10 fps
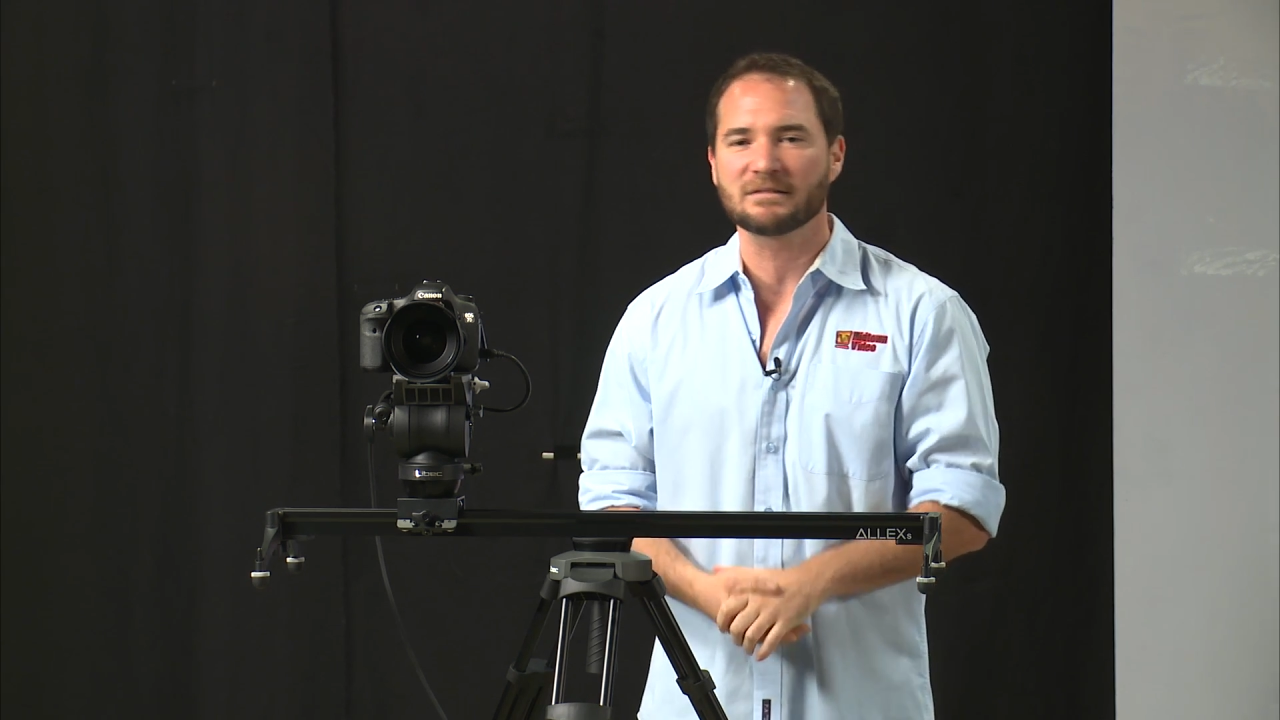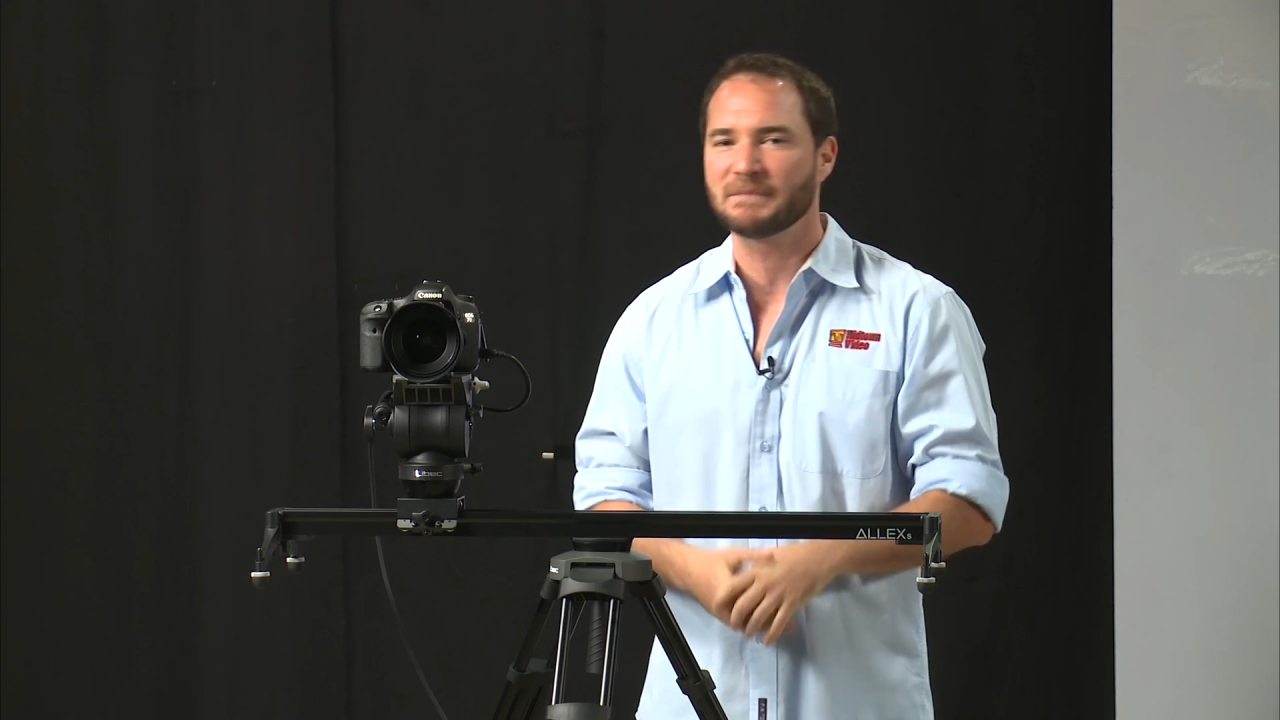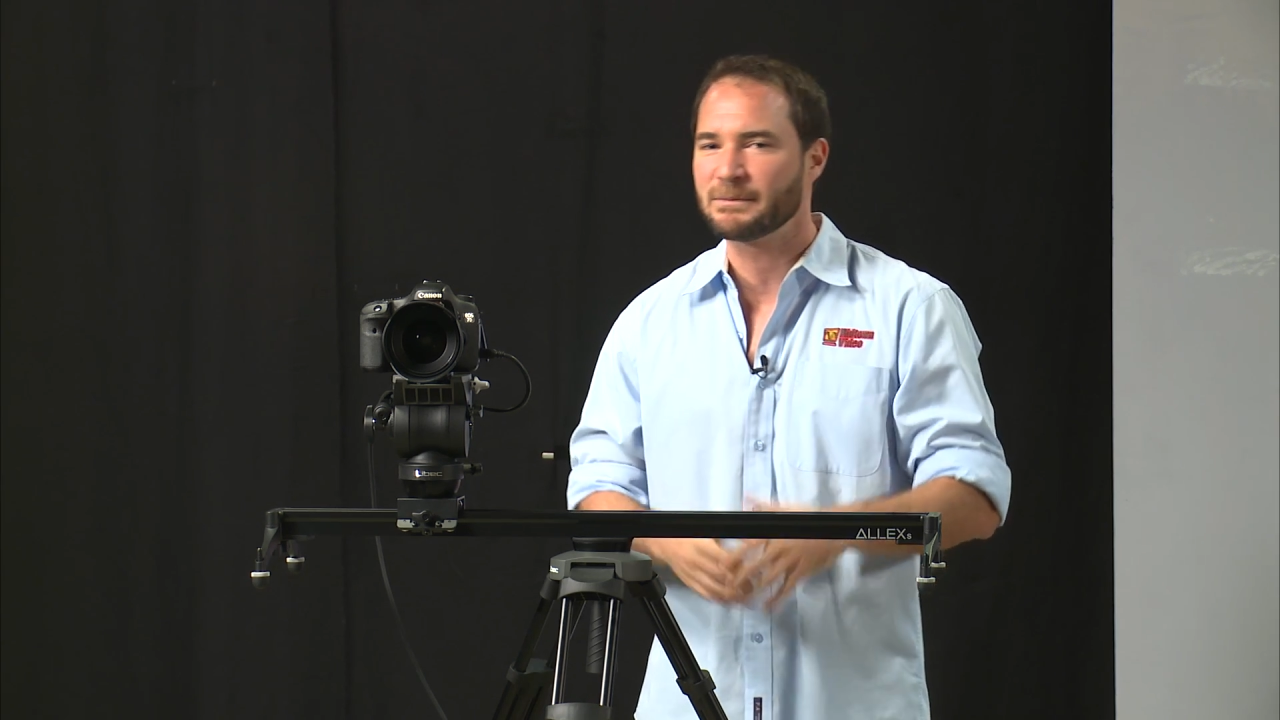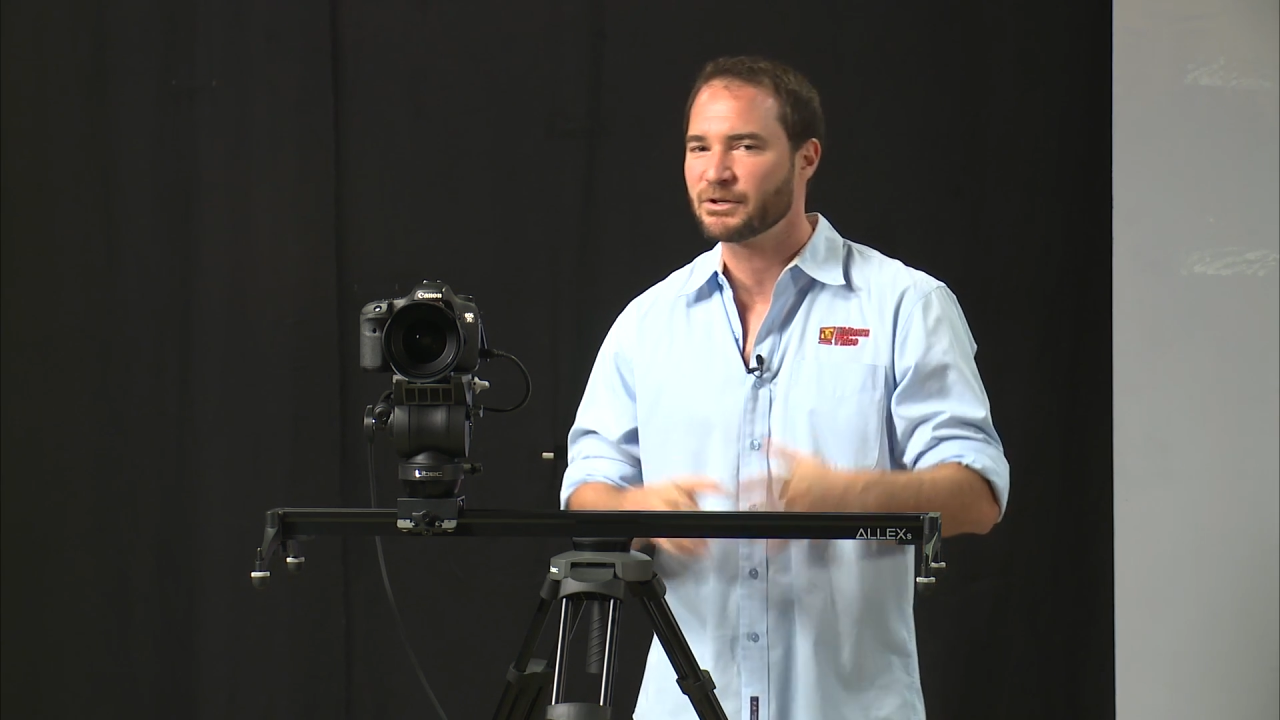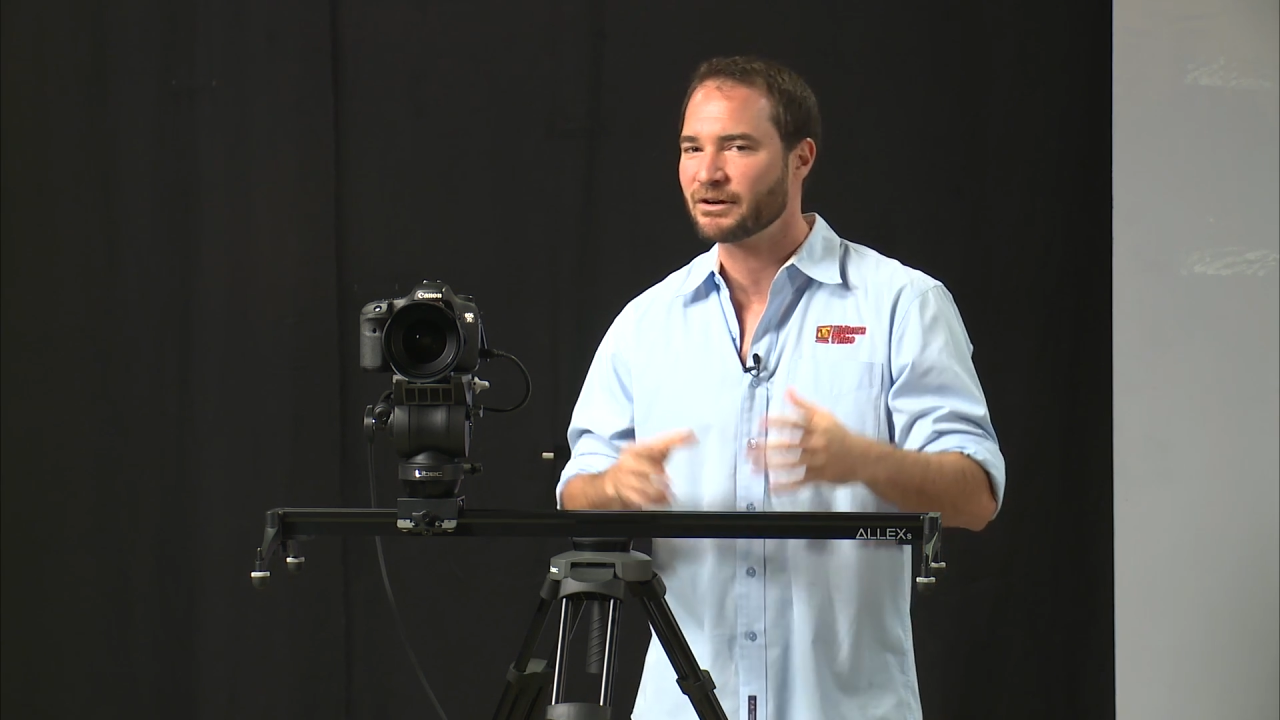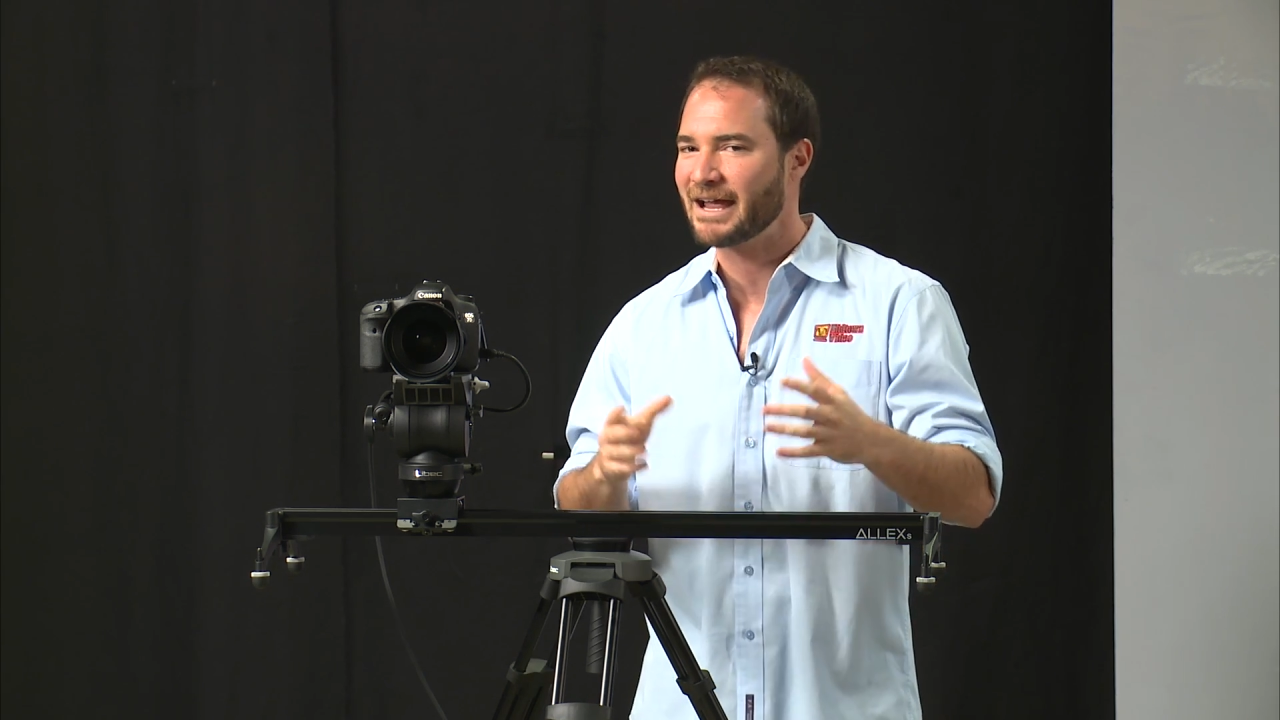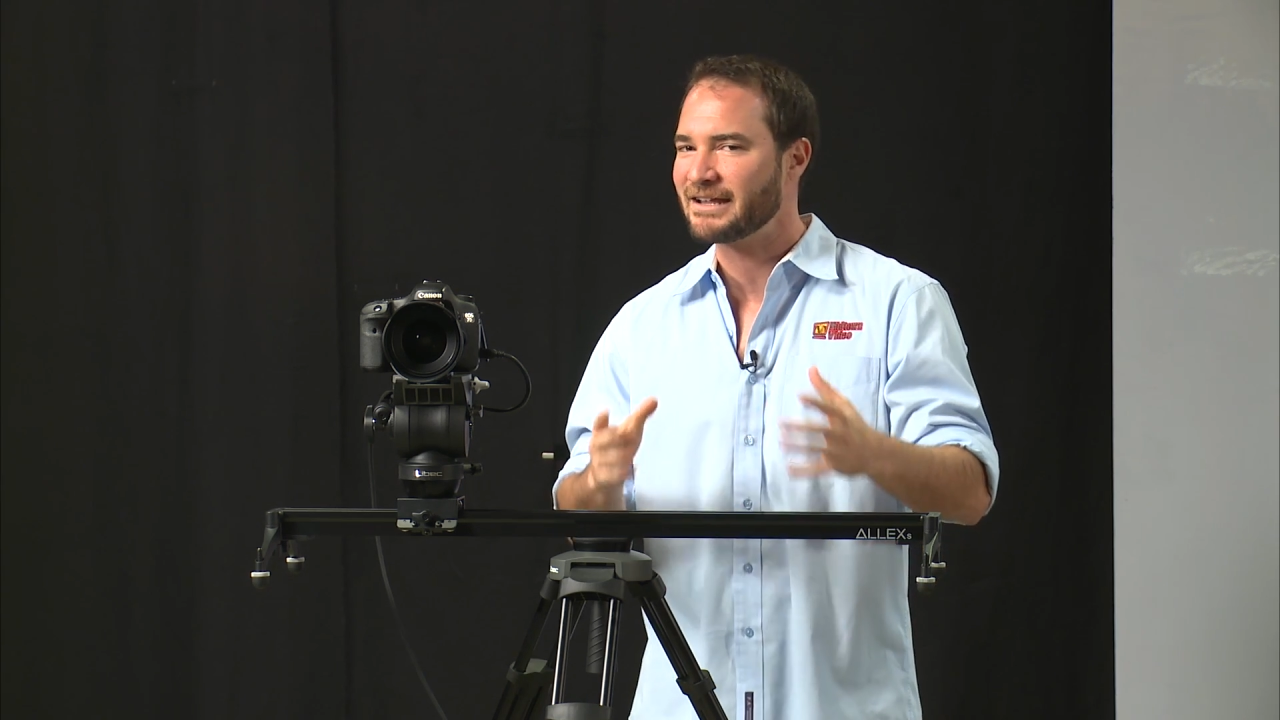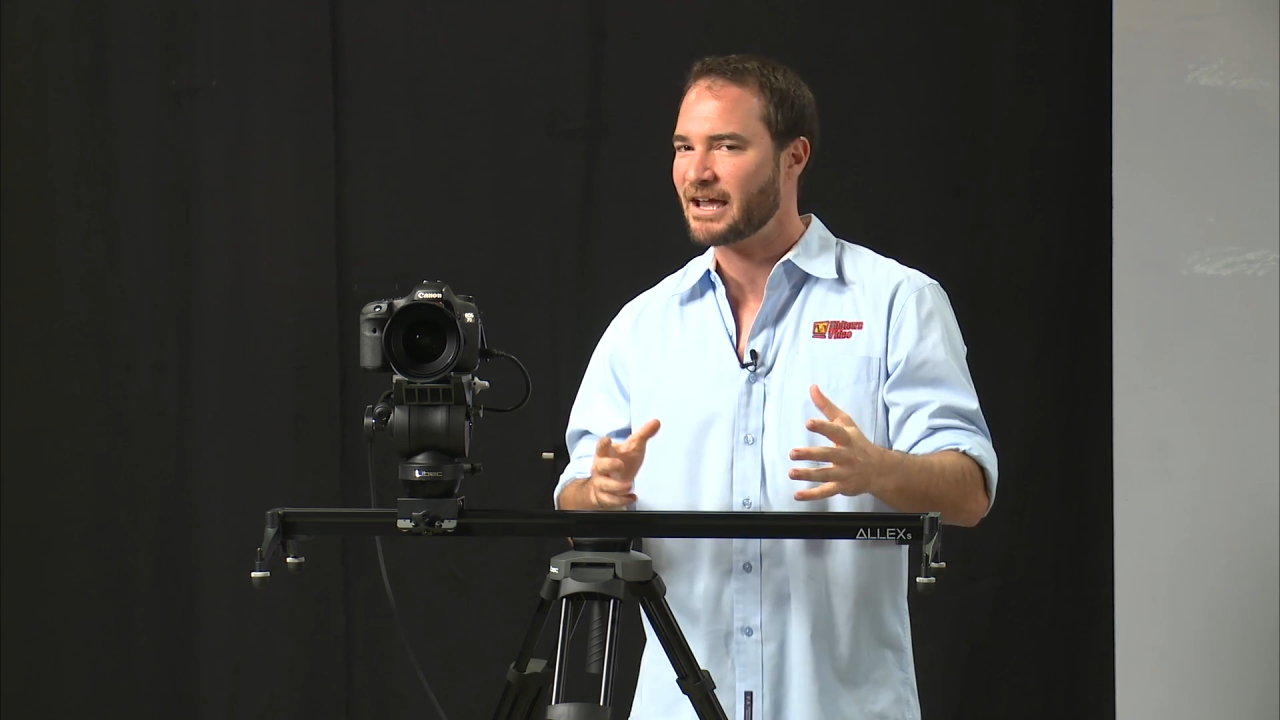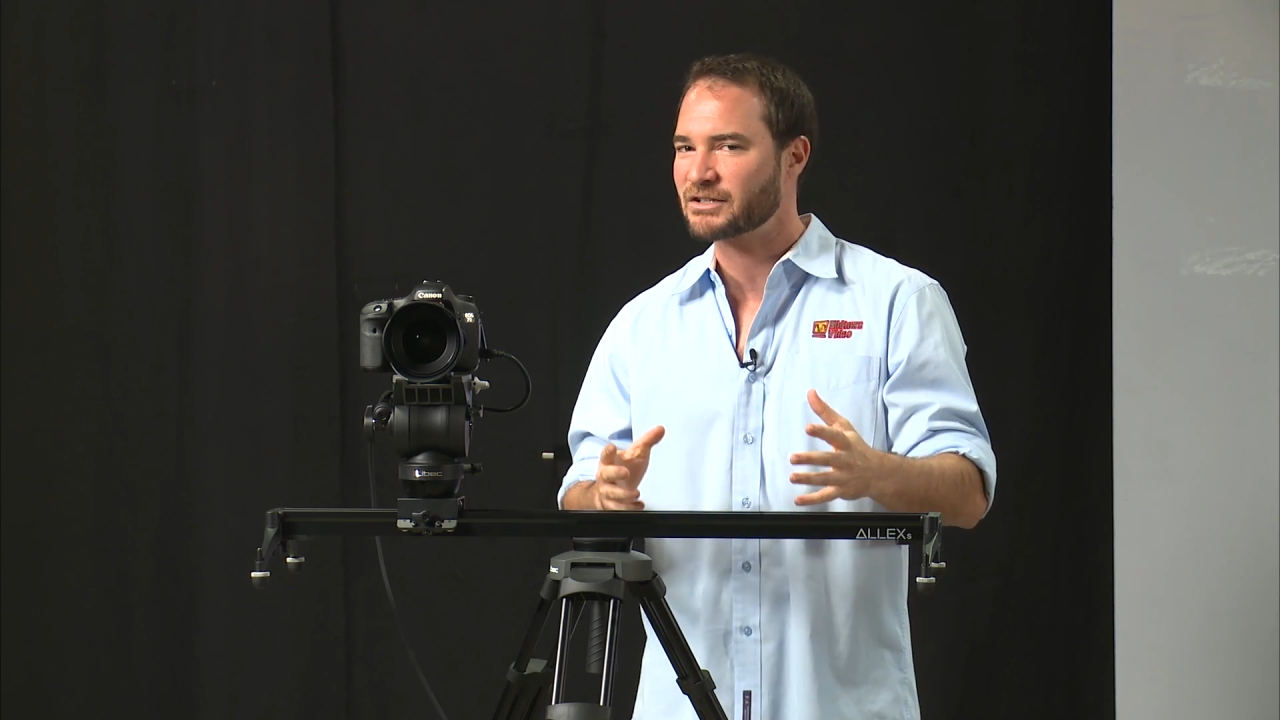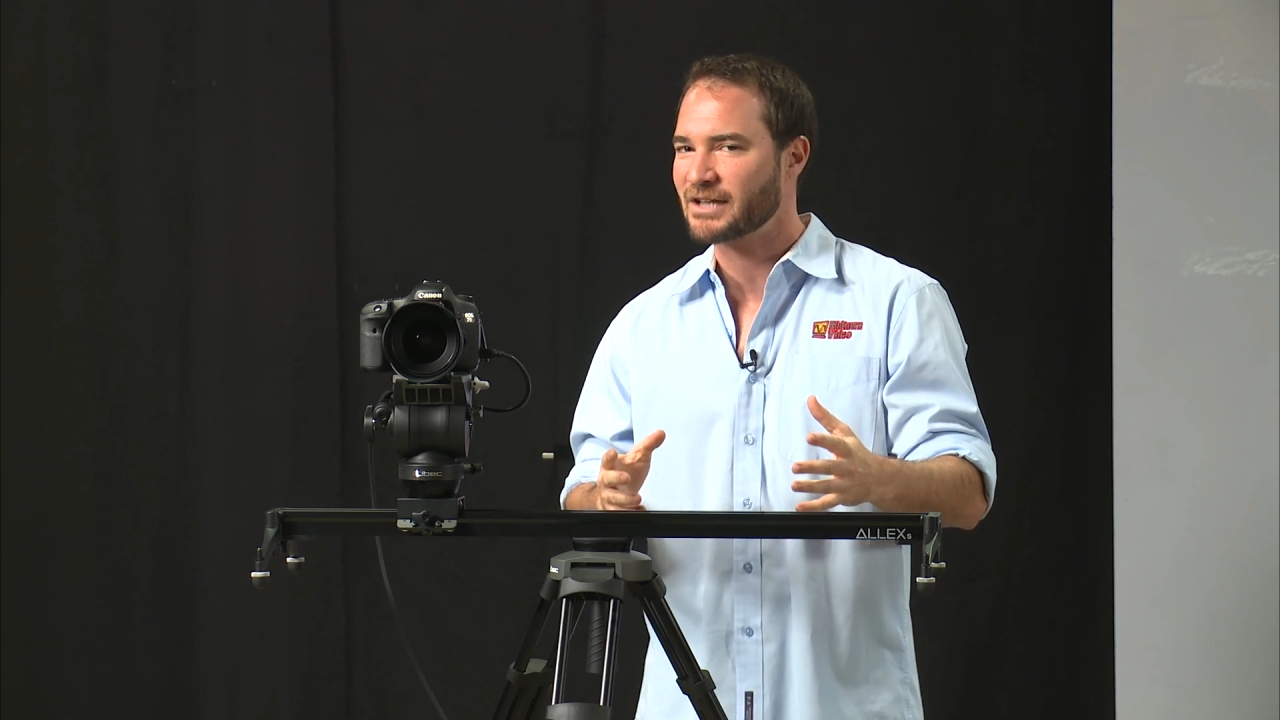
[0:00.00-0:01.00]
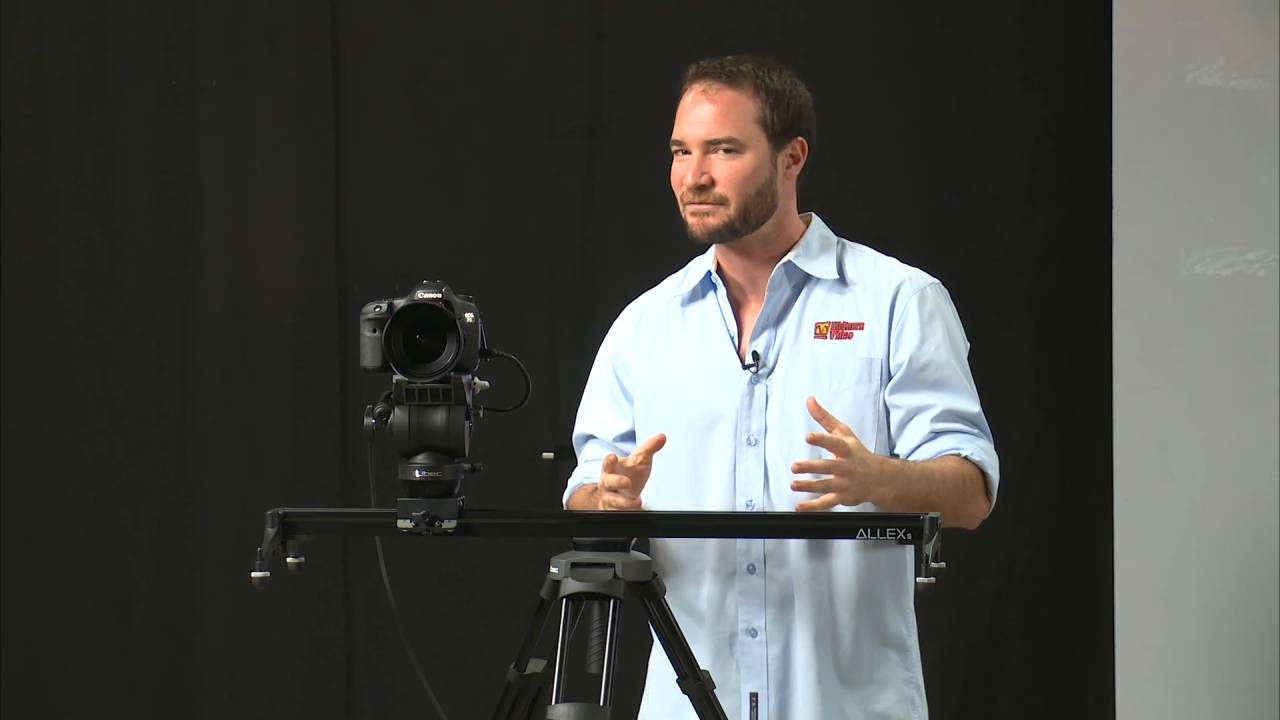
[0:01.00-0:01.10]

maybe your NEX